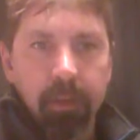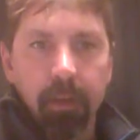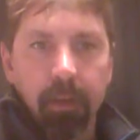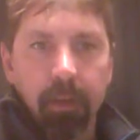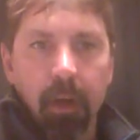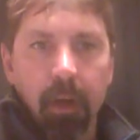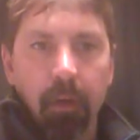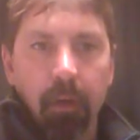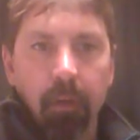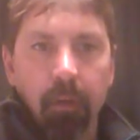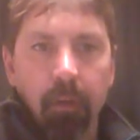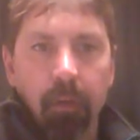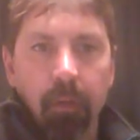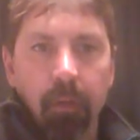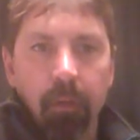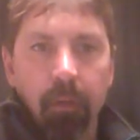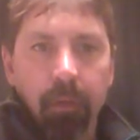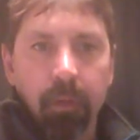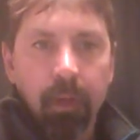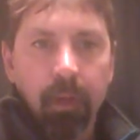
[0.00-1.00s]

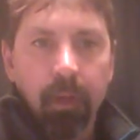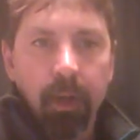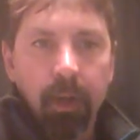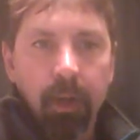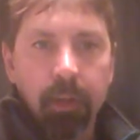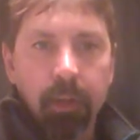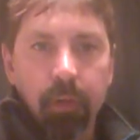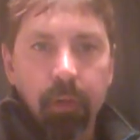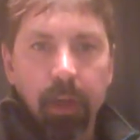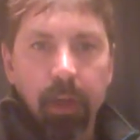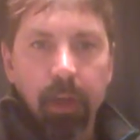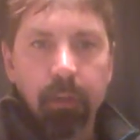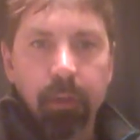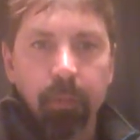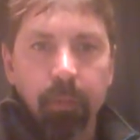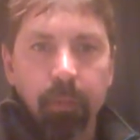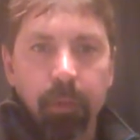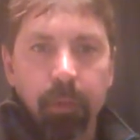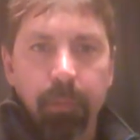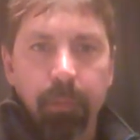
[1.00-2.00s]
inaugural
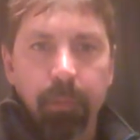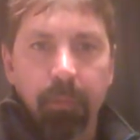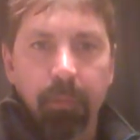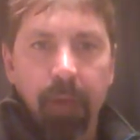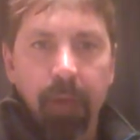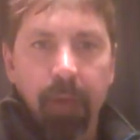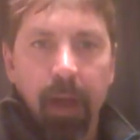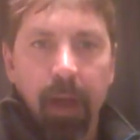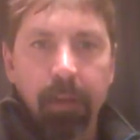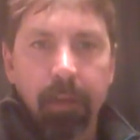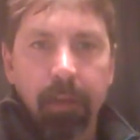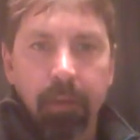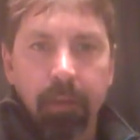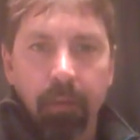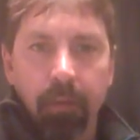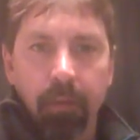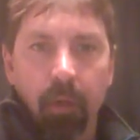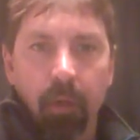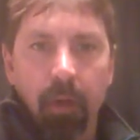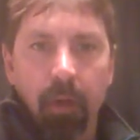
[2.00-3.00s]
address, which provides
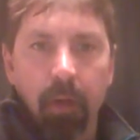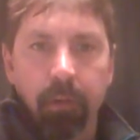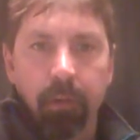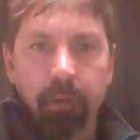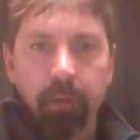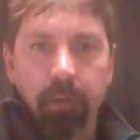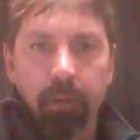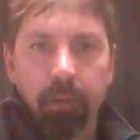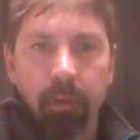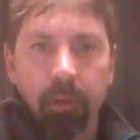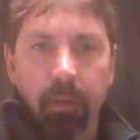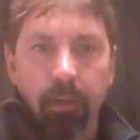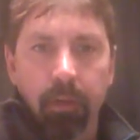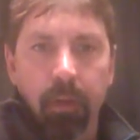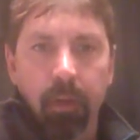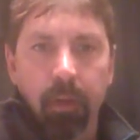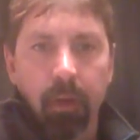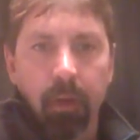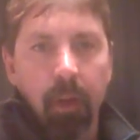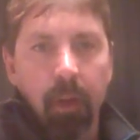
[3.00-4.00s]
a
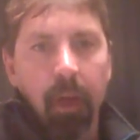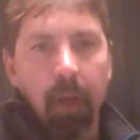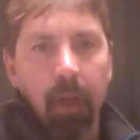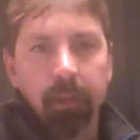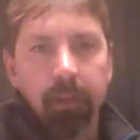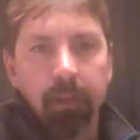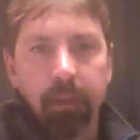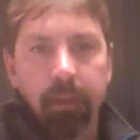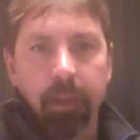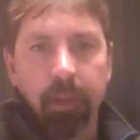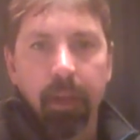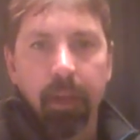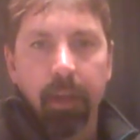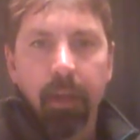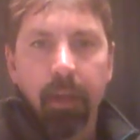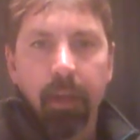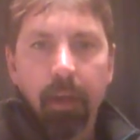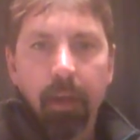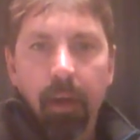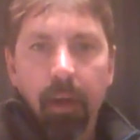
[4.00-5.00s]
chronology
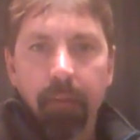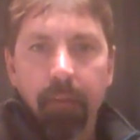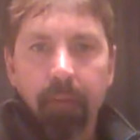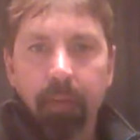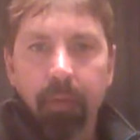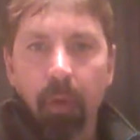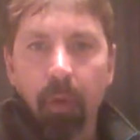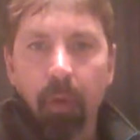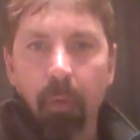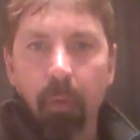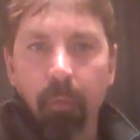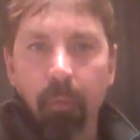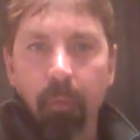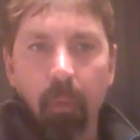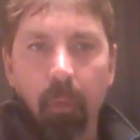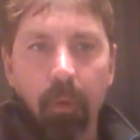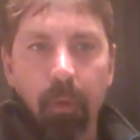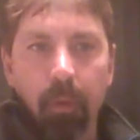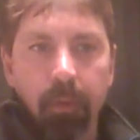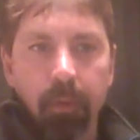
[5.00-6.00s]
of the Cold
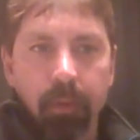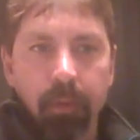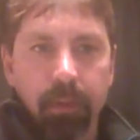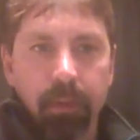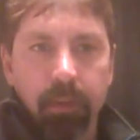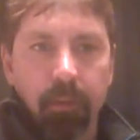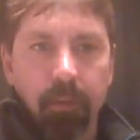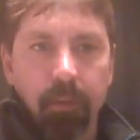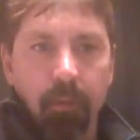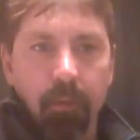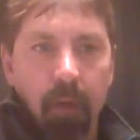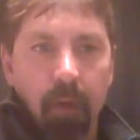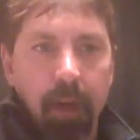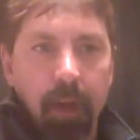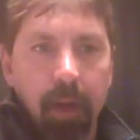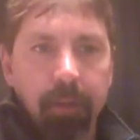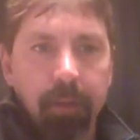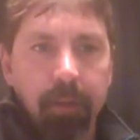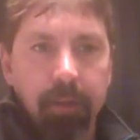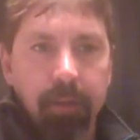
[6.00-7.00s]
War, the civil
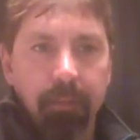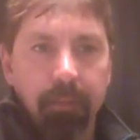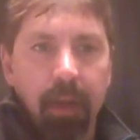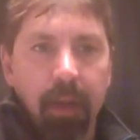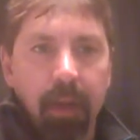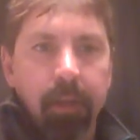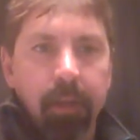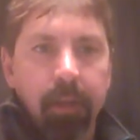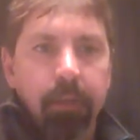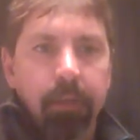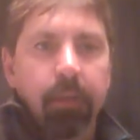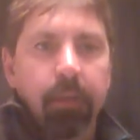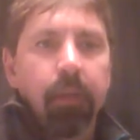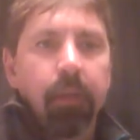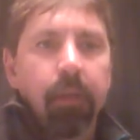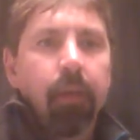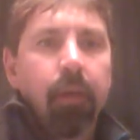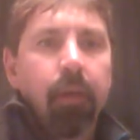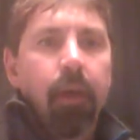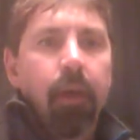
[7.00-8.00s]
rights events,
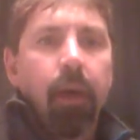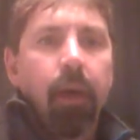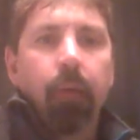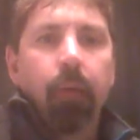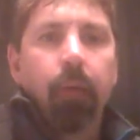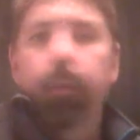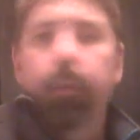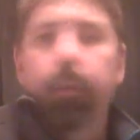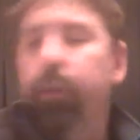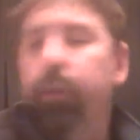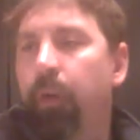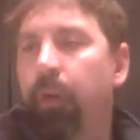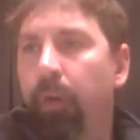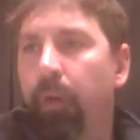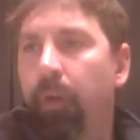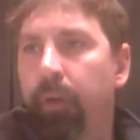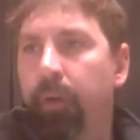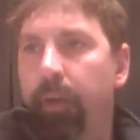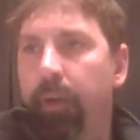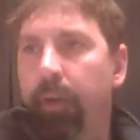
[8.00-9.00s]
which
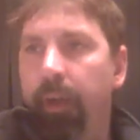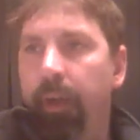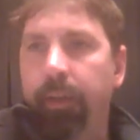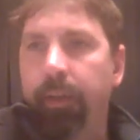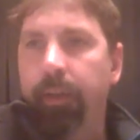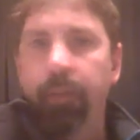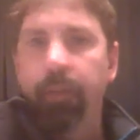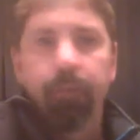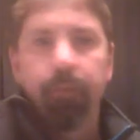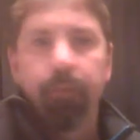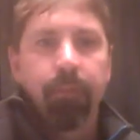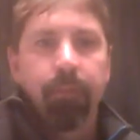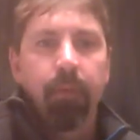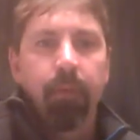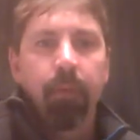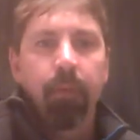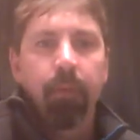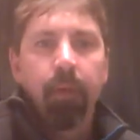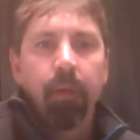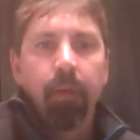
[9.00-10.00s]
occurred in
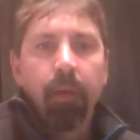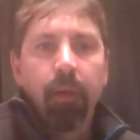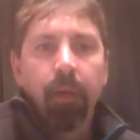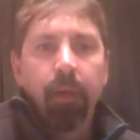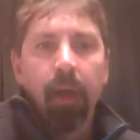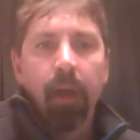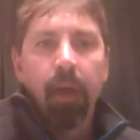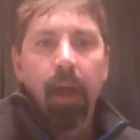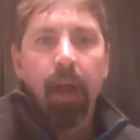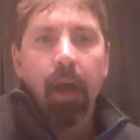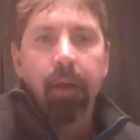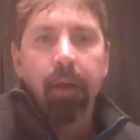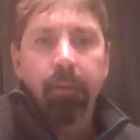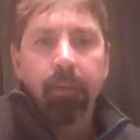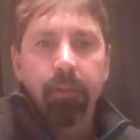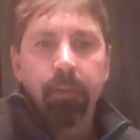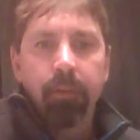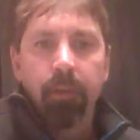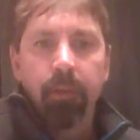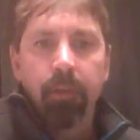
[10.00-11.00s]

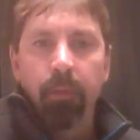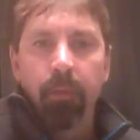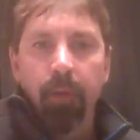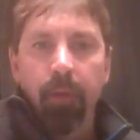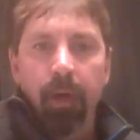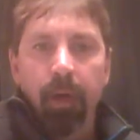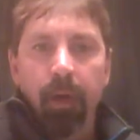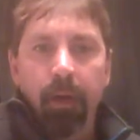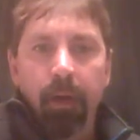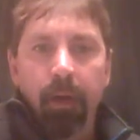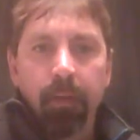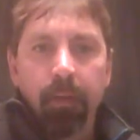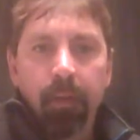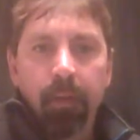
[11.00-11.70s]
1959 to